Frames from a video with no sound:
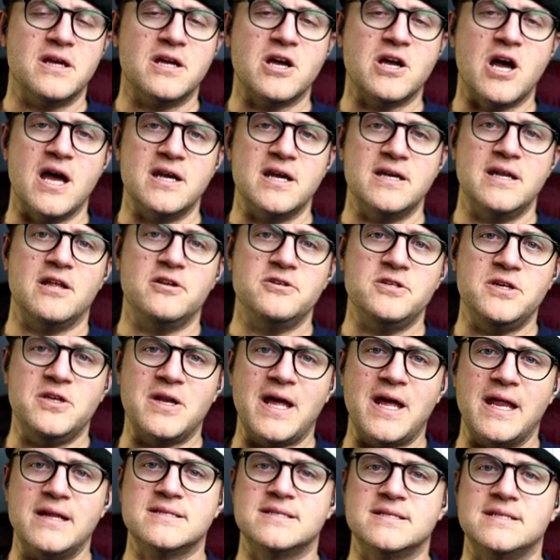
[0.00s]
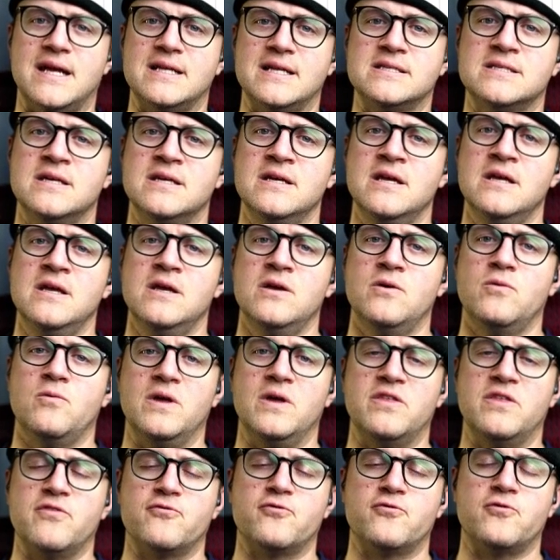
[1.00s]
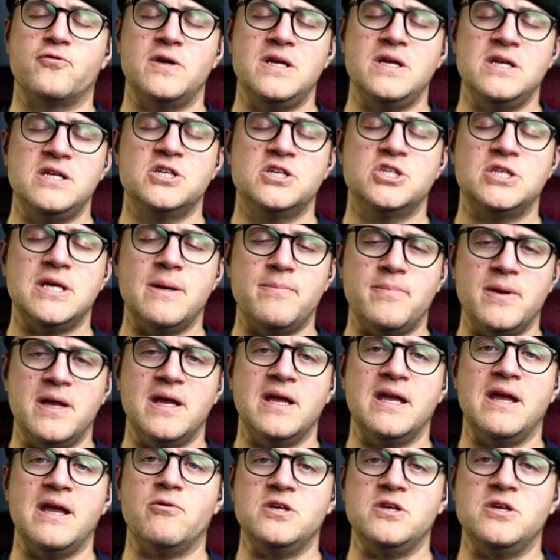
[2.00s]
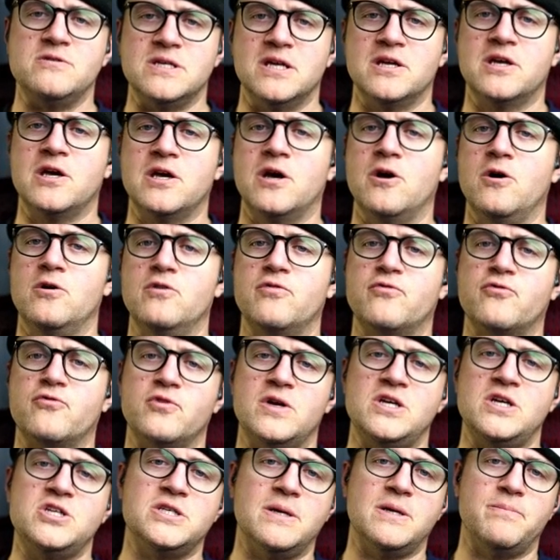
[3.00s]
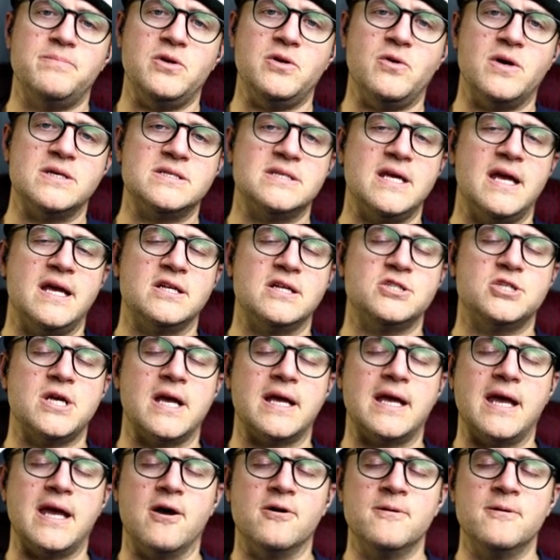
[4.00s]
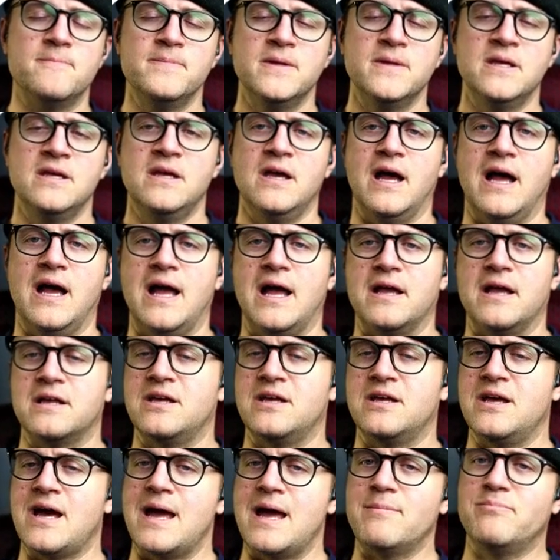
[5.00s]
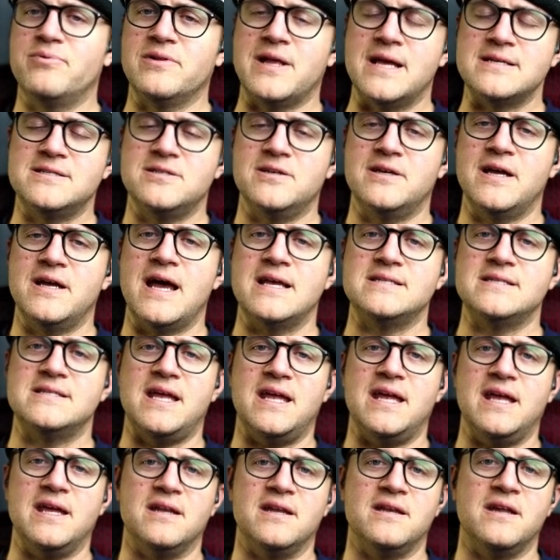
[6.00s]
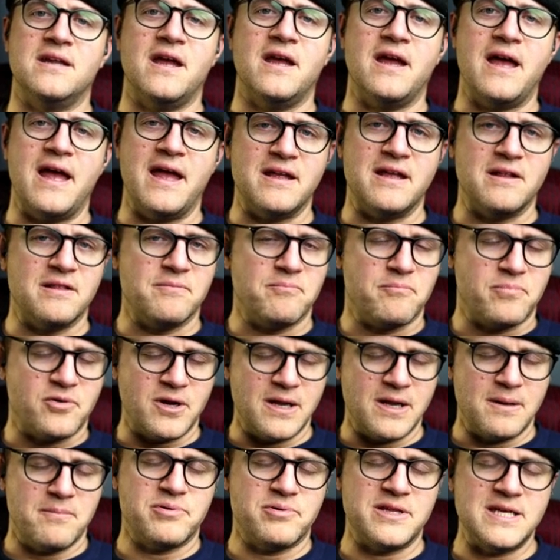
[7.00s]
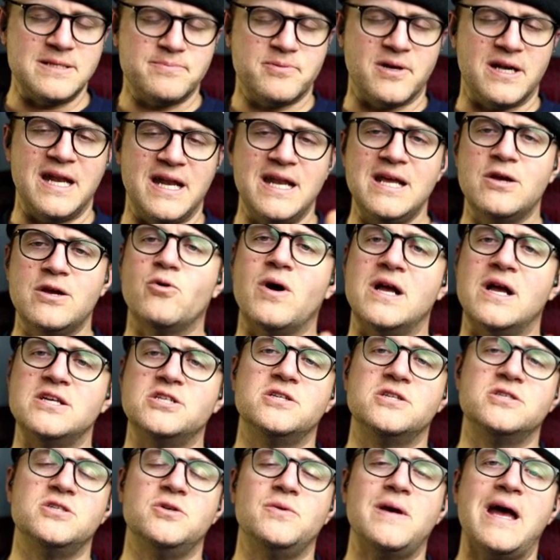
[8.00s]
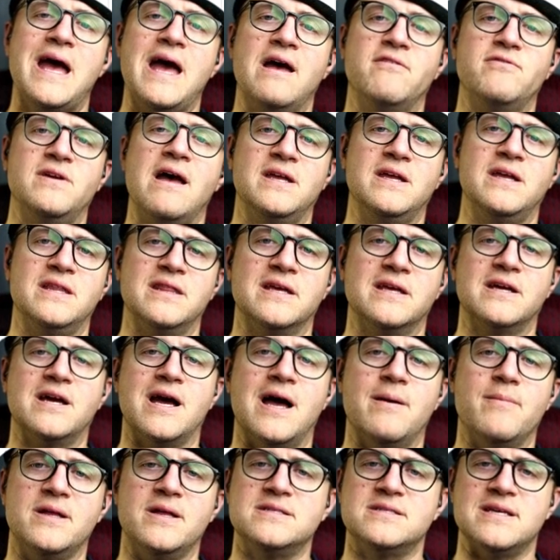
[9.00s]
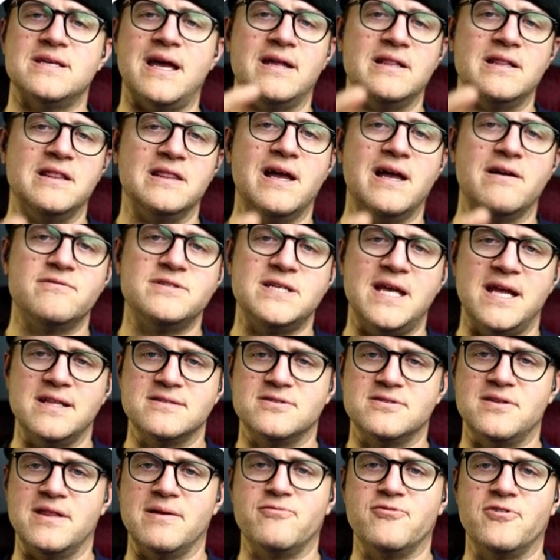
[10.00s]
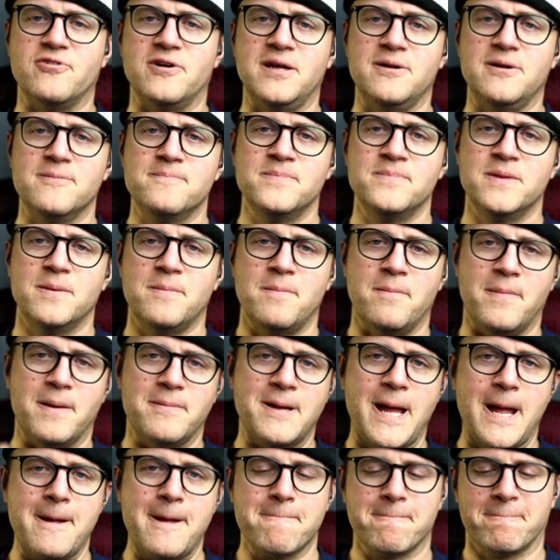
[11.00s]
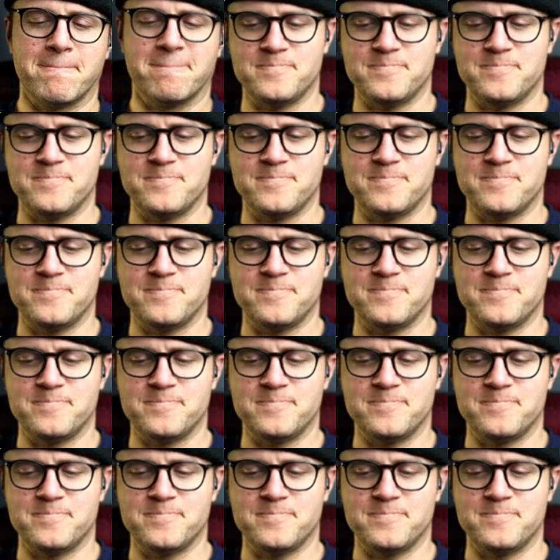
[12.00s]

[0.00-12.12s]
continental United States with free shipping using code FREESHIPUSA at checkout. God bless you guys, and please put any questions you have in the comments. I'd love to answer them for you. Bye-bye.